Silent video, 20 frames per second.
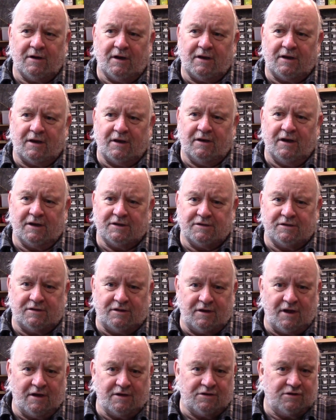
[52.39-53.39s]
like unless
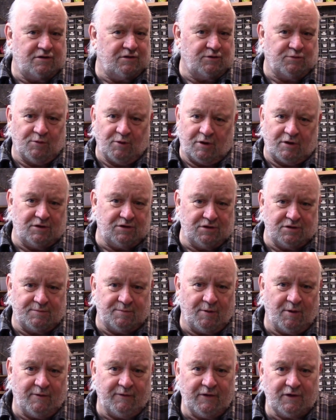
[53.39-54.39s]
the engine is working
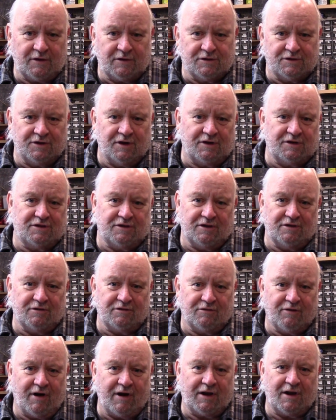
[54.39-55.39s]
just perfect, this nice
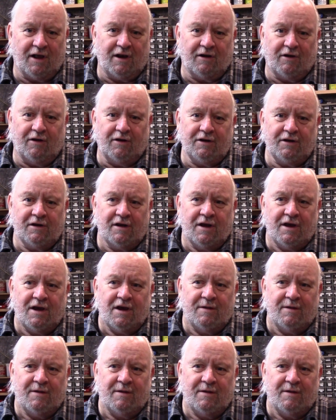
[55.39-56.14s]
little grey colour on it,